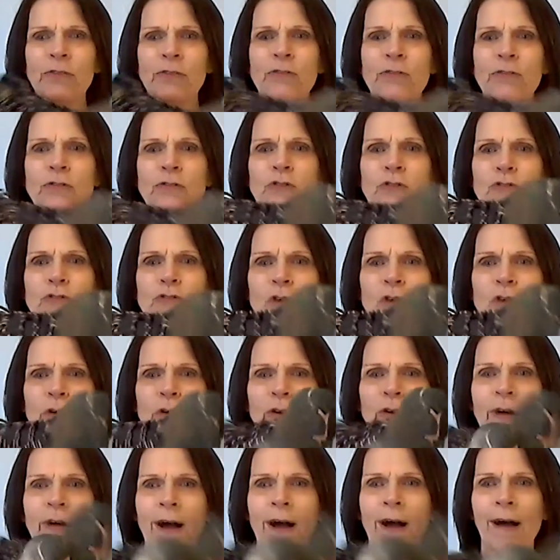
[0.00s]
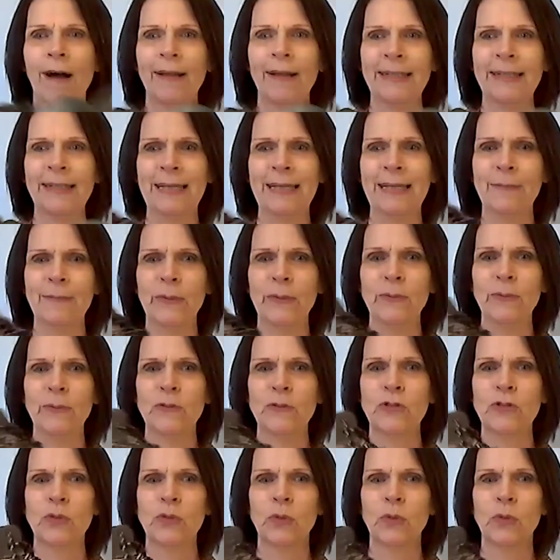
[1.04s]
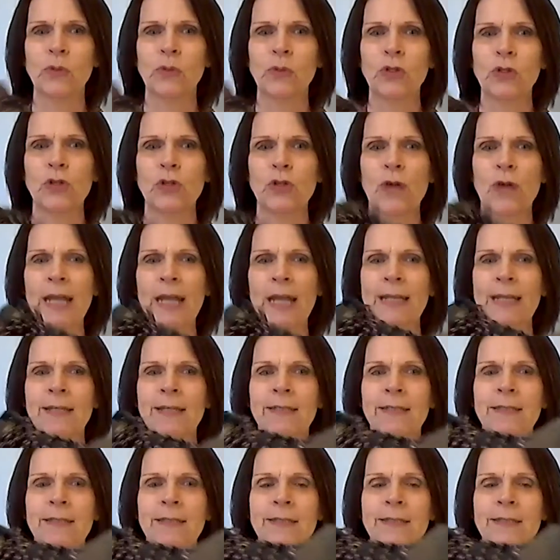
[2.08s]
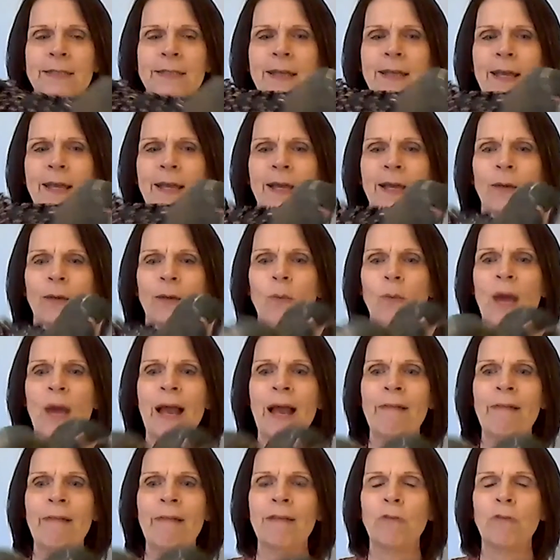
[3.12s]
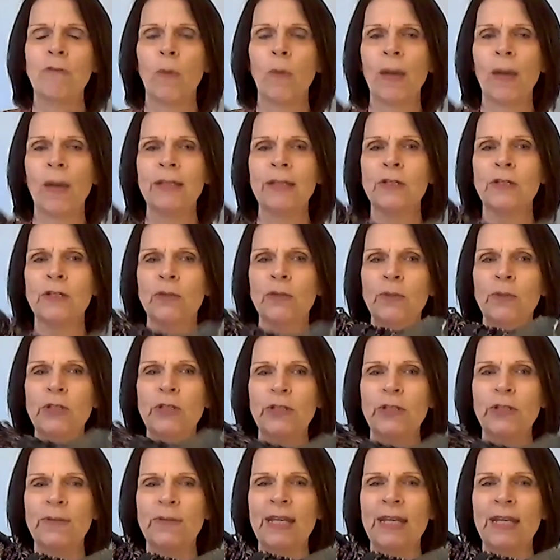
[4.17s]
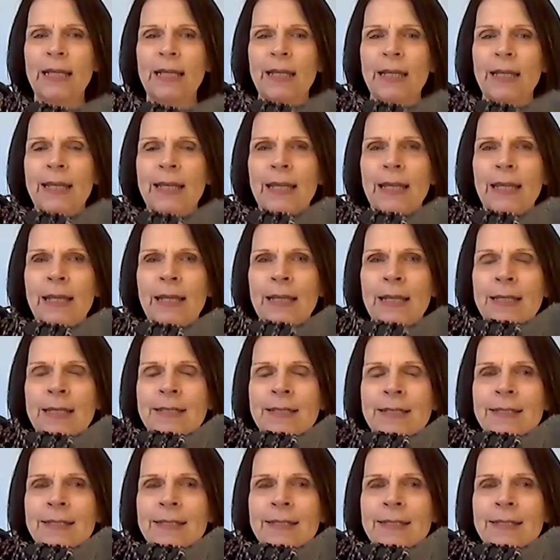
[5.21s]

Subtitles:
Strong hiking boots or trainers. Where in Rwanda would you need these?